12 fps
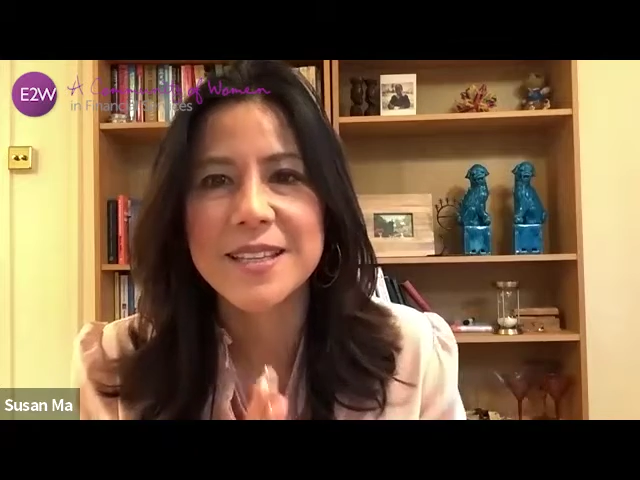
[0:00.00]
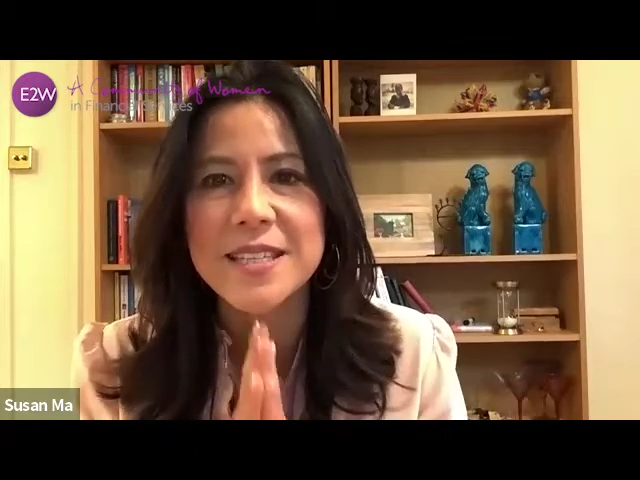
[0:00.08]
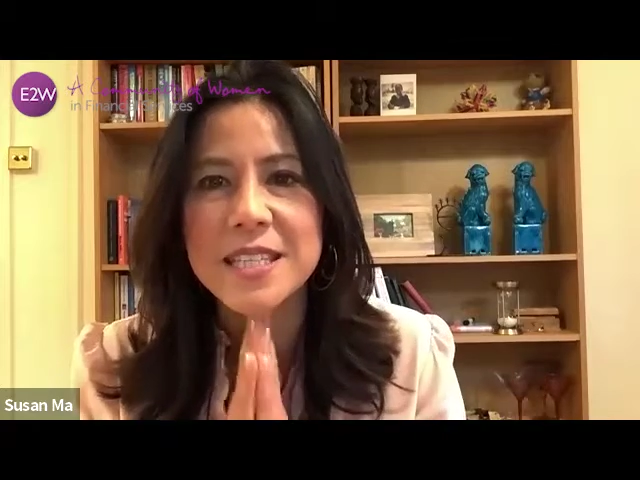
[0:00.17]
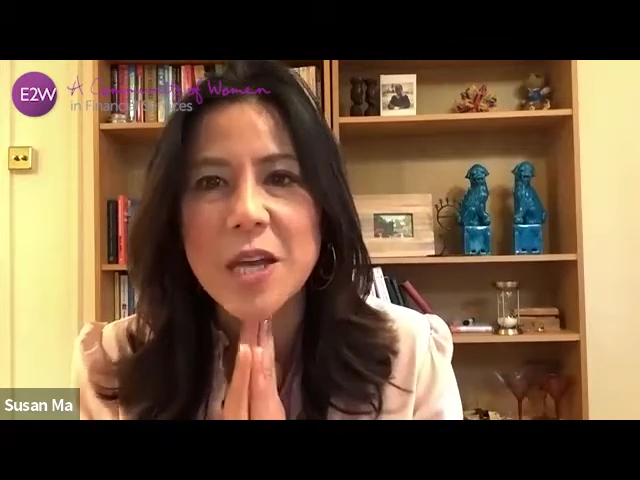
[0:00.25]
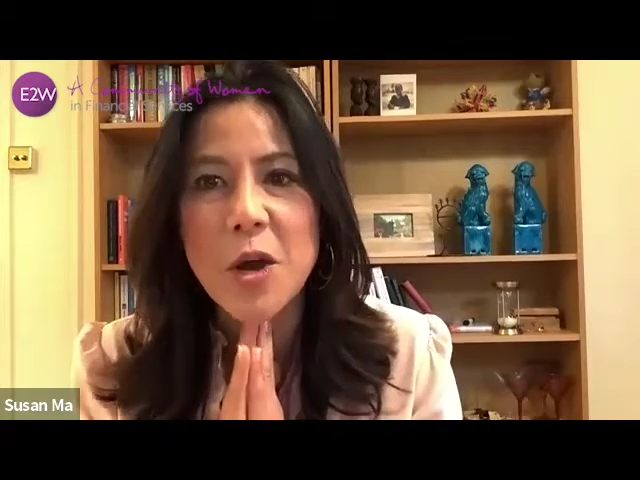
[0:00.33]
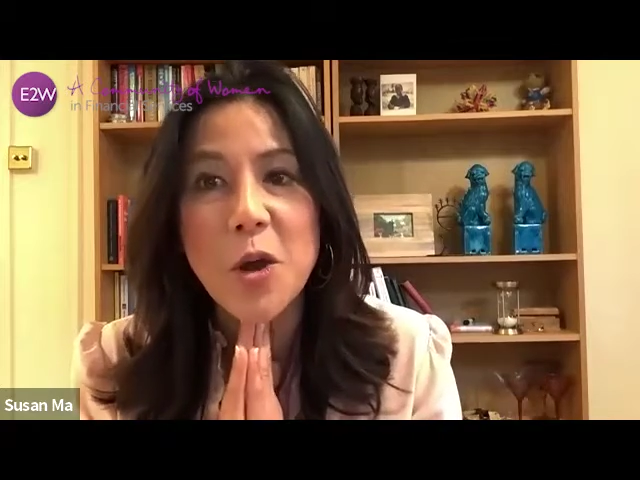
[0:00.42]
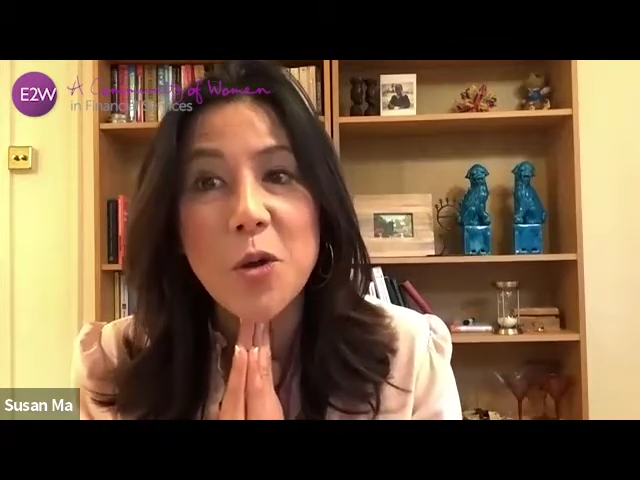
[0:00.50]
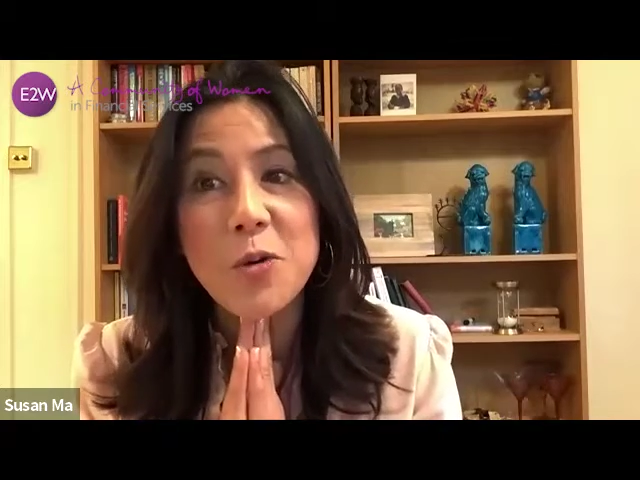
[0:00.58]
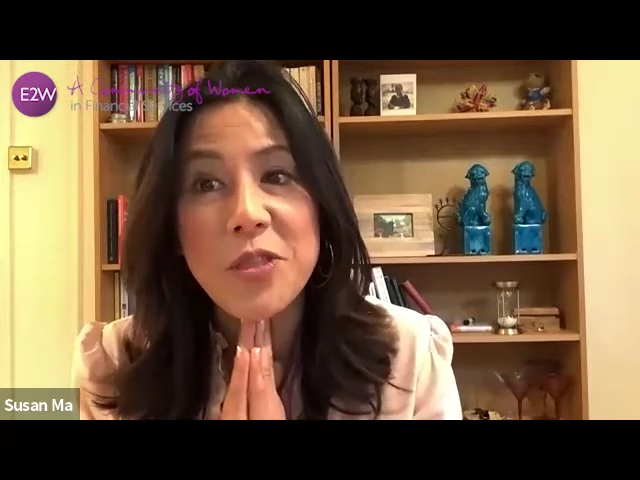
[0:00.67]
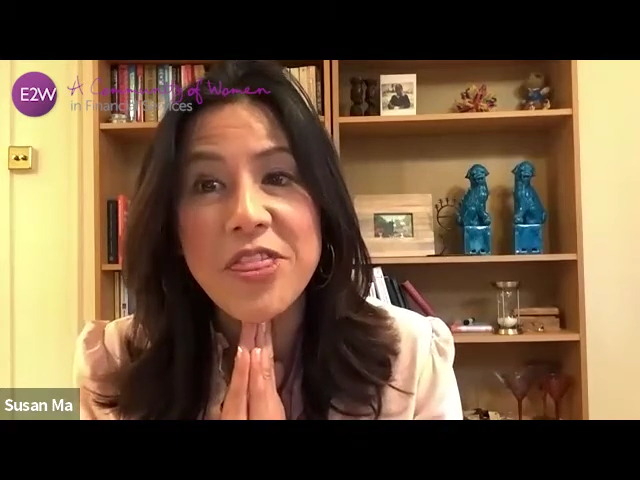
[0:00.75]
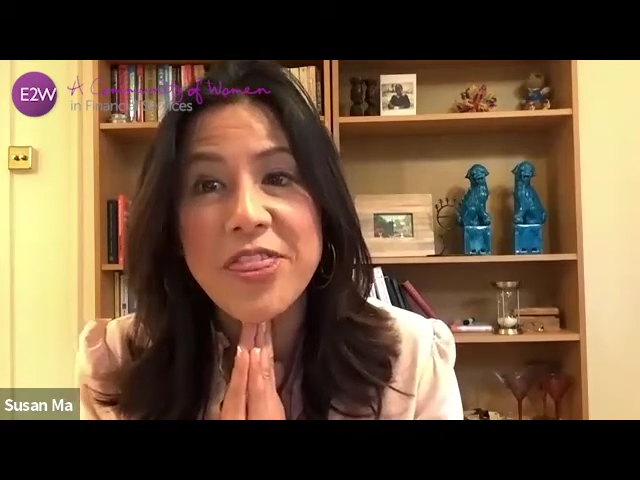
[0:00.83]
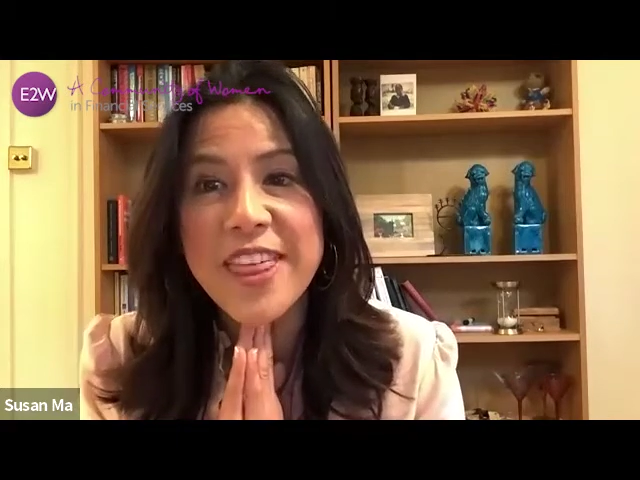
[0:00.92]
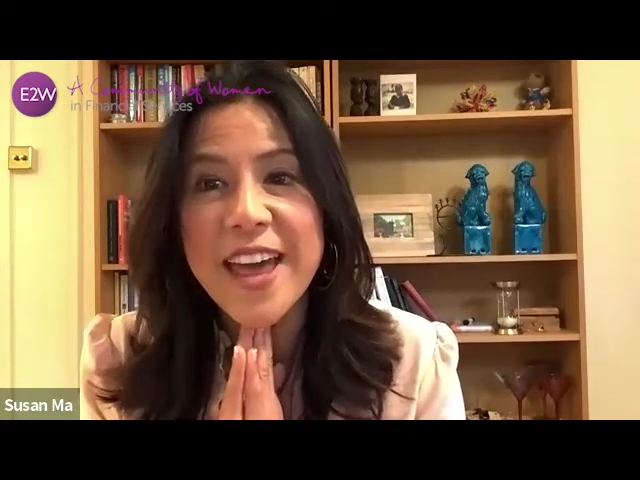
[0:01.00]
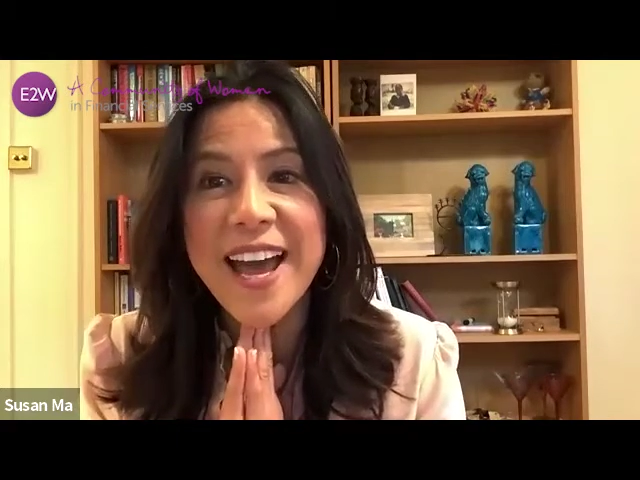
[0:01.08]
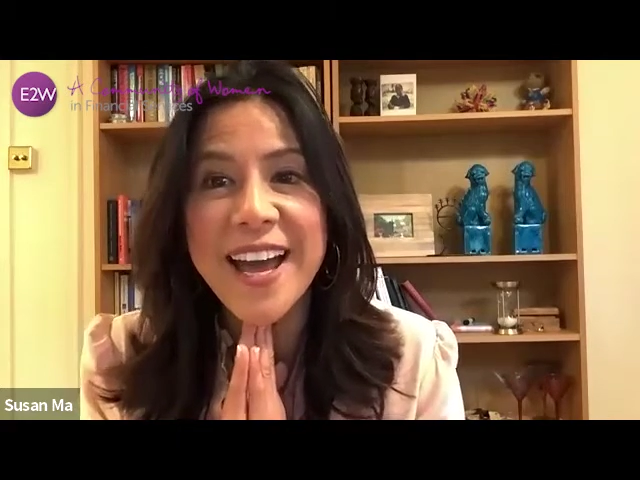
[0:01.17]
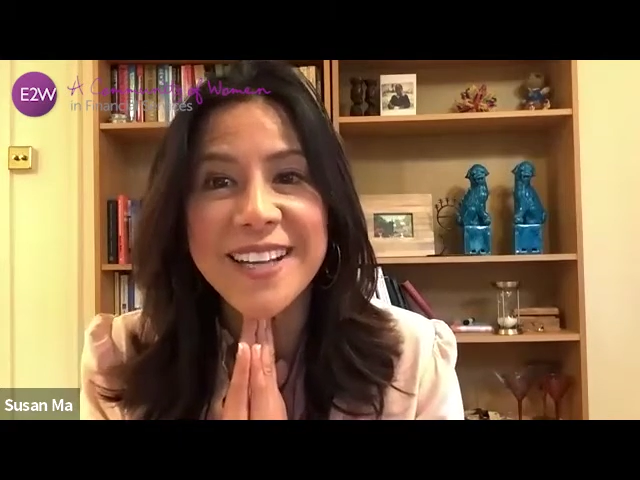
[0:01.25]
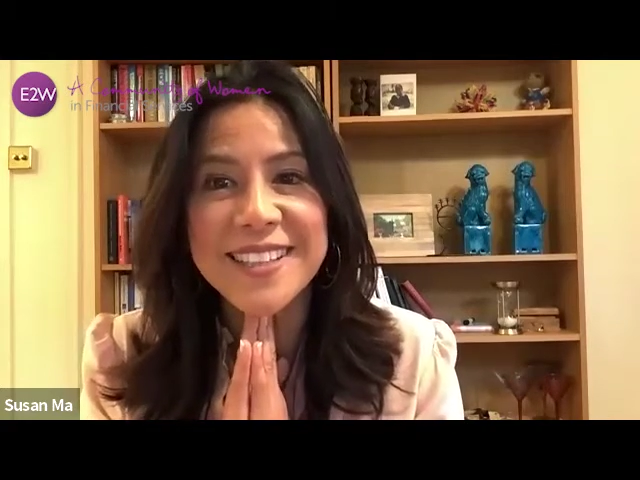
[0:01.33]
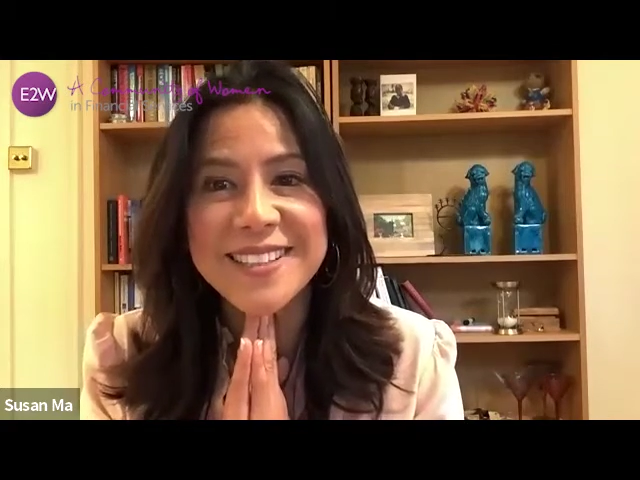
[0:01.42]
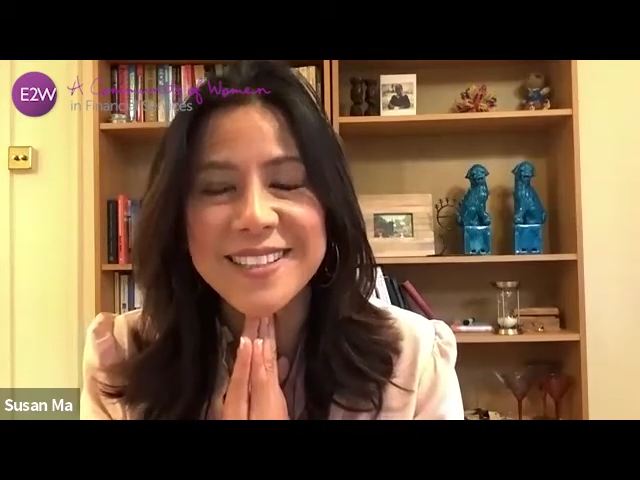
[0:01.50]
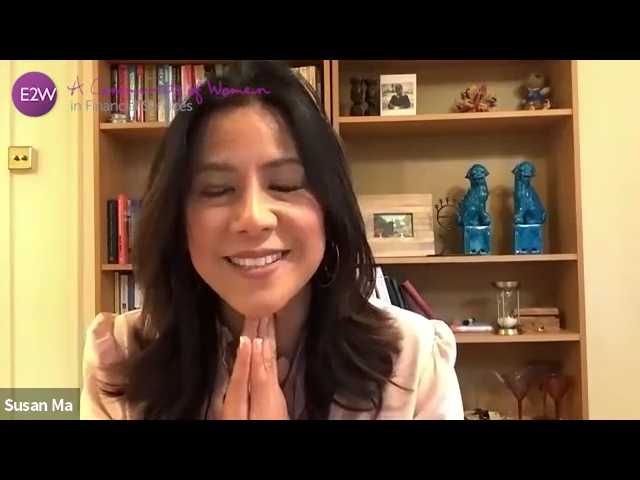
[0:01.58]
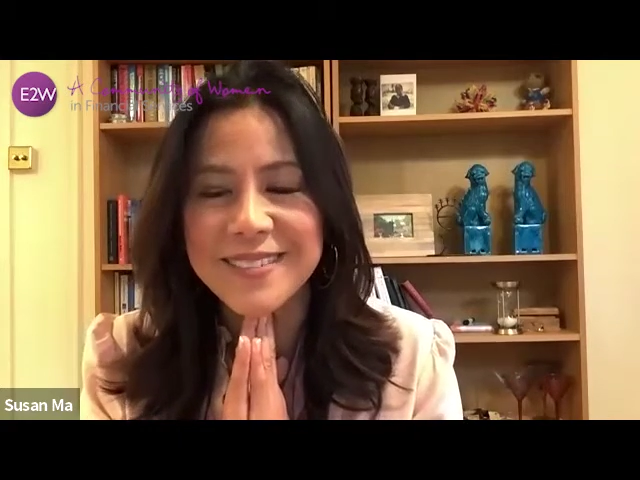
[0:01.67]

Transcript: So that